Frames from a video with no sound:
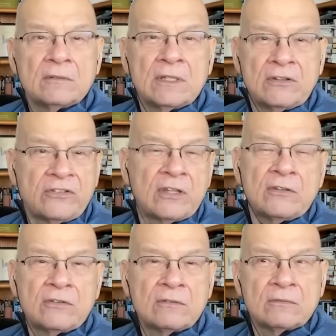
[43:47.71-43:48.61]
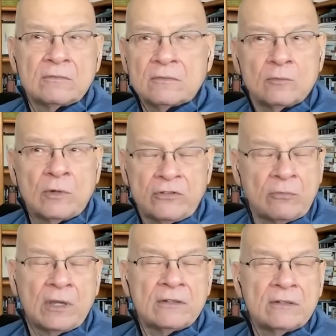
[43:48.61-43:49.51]
in a sense,
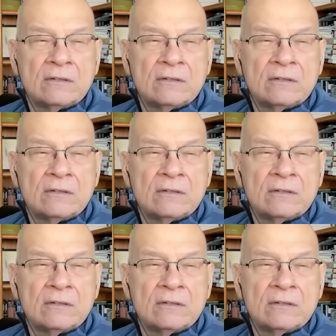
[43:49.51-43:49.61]
resurrected,